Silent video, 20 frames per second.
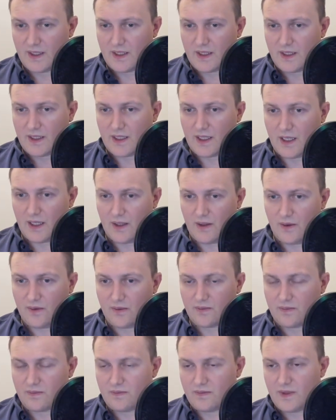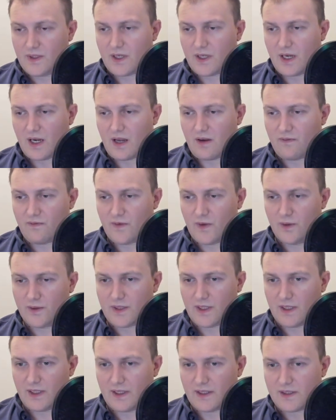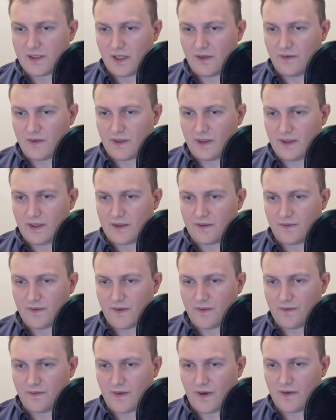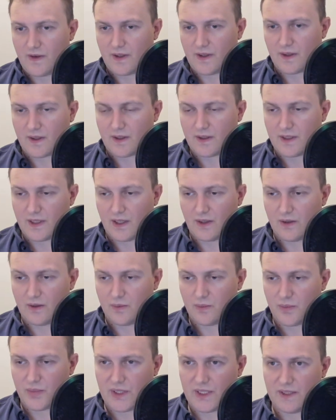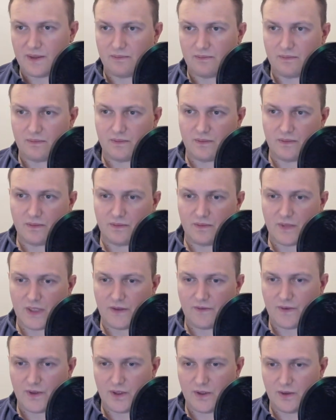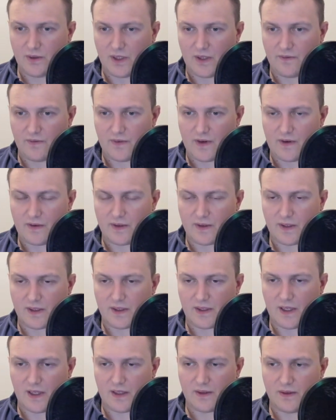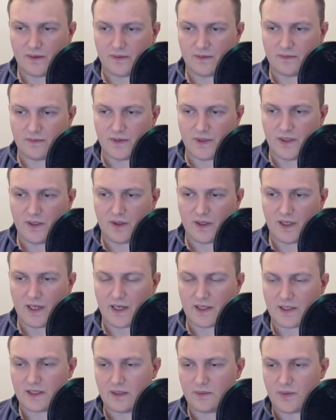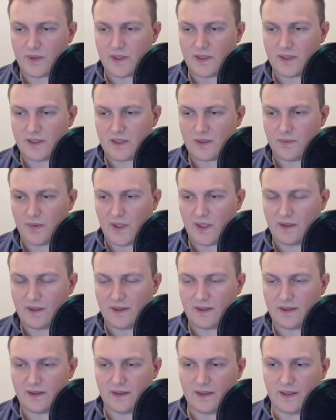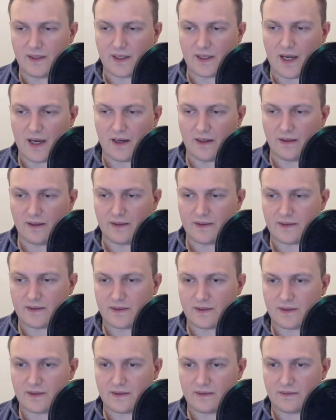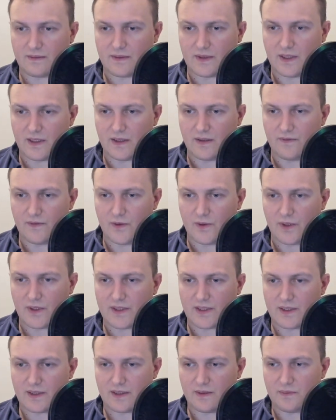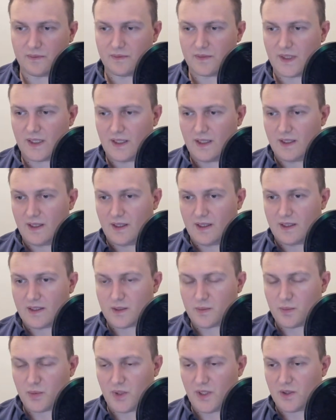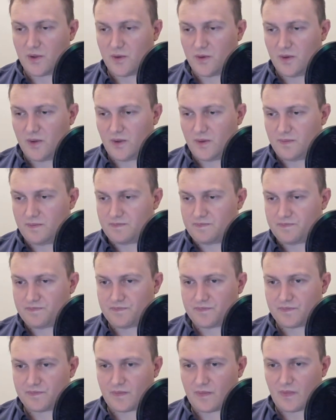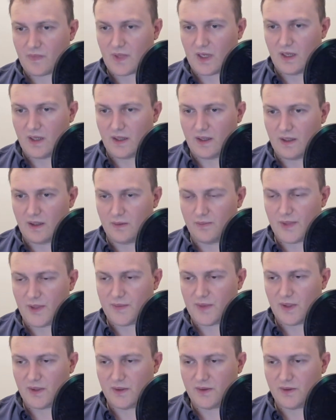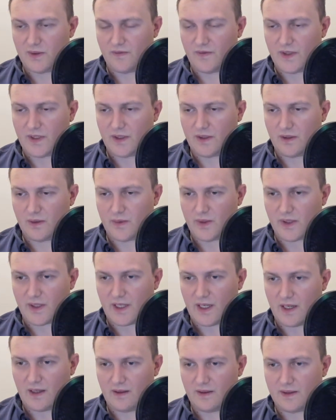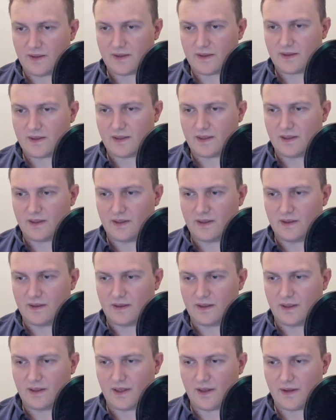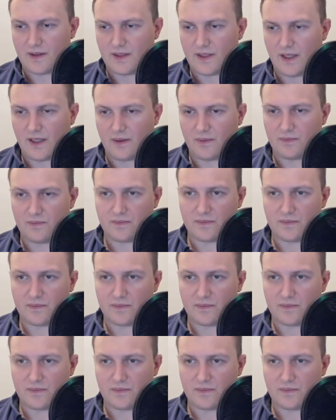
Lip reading: Now, you can't vote unless you have at least 500 Cardano, but if you do have 500 Cardano, you can actually participate in the Catalyst voting system. It's pretty cool. Maybe I'll do a video about Catalyst another day.